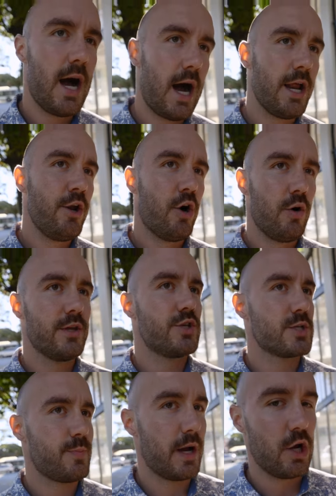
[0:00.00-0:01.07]
I know that
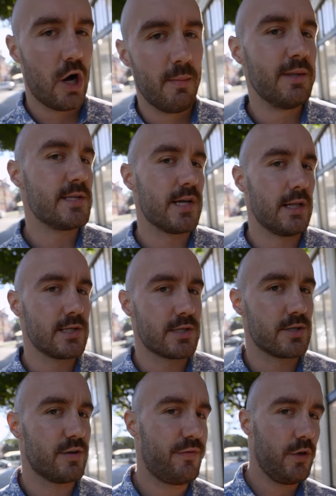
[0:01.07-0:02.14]
just by common sense,
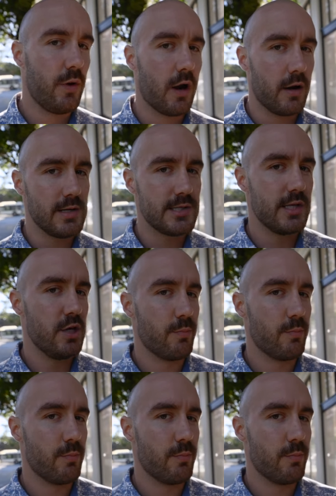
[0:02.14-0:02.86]
there's a few areas that